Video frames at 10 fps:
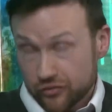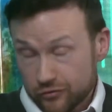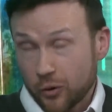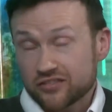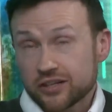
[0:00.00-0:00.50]

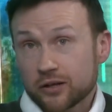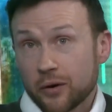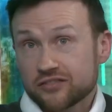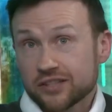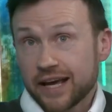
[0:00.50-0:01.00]

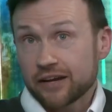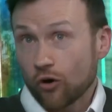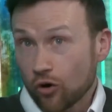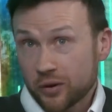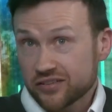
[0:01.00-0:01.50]
Question 8
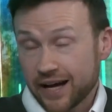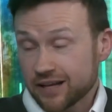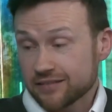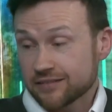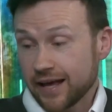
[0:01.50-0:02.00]
always
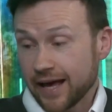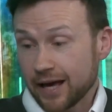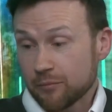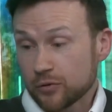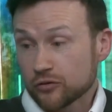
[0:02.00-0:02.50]
has
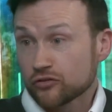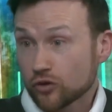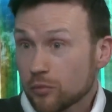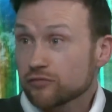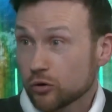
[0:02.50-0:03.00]

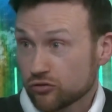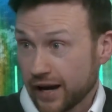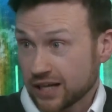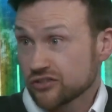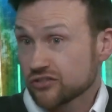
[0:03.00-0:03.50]
some of those
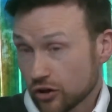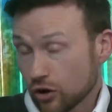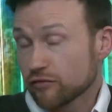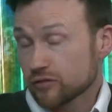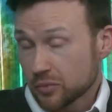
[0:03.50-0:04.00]
reactions, not
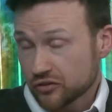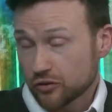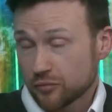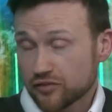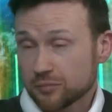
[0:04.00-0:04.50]
all of them, but
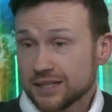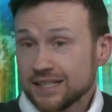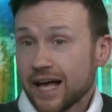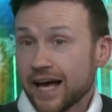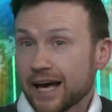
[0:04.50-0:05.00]
some of them.
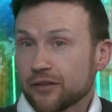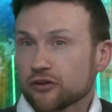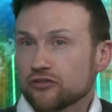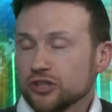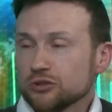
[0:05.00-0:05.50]

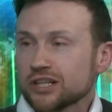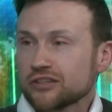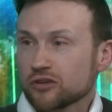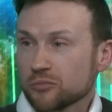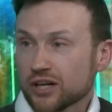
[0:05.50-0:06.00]
There's usually
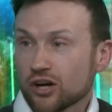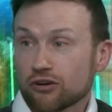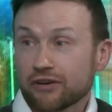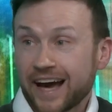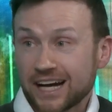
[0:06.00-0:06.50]
something called a
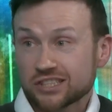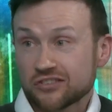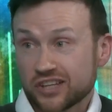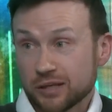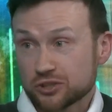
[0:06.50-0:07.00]
reaction
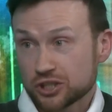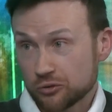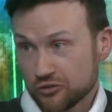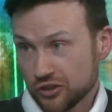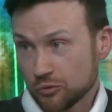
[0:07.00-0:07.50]
scheme
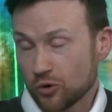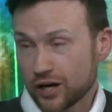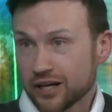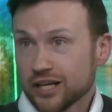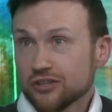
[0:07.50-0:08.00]
shown to you,
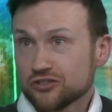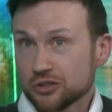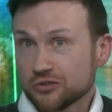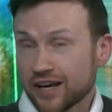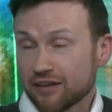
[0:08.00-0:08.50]
where
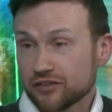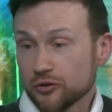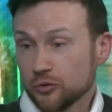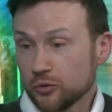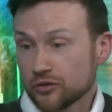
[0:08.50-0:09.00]
students have
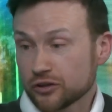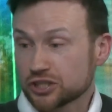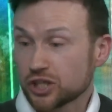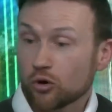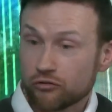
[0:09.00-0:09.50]
to, they're
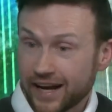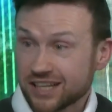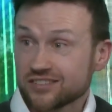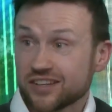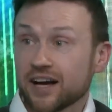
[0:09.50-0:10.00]
shown
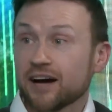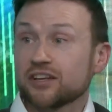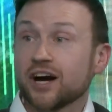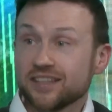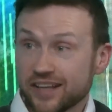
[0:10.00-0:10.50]
reactions, they have
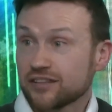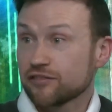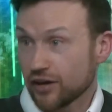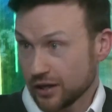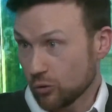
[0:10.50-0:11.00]
to
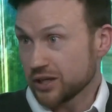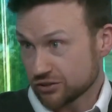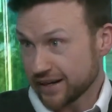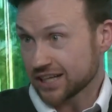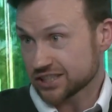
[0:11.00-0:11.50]
identify which
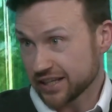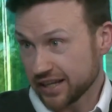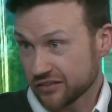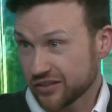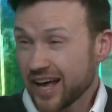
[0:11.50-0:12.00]
reaction it
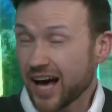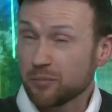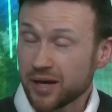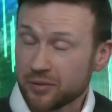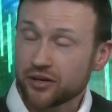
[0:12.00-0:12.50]
is and
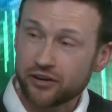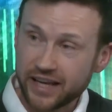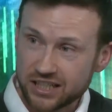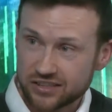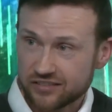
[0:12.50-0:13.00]
maybe the
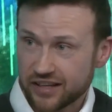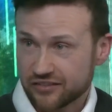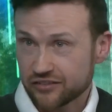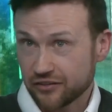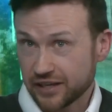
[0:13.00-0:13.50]
reagents
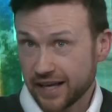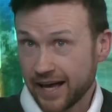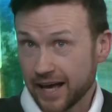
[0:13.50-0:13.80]
necessary.